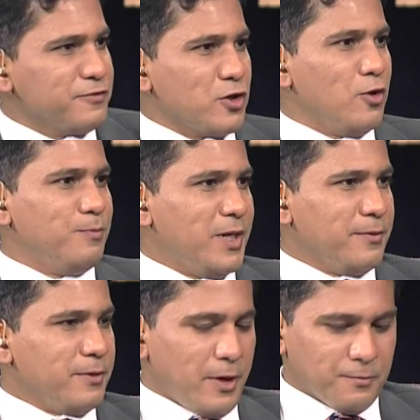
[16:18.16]
of
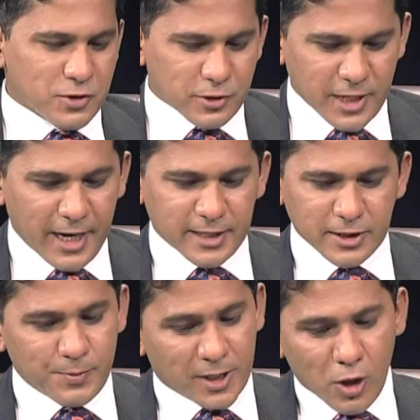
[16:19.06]
the
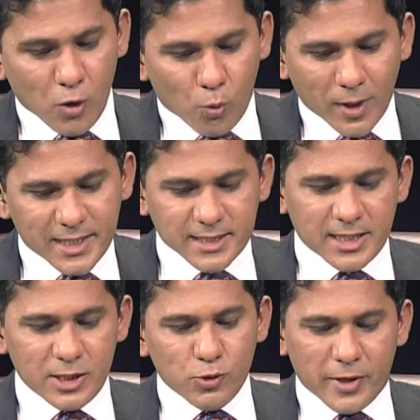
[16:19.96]
societies. But what does
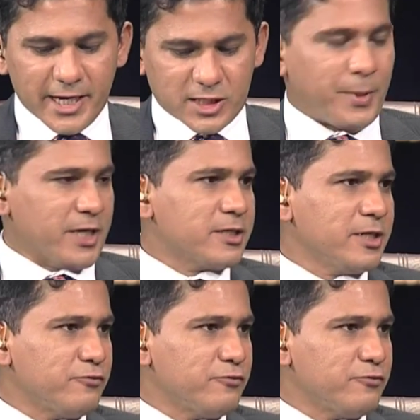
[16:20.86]
the UK expect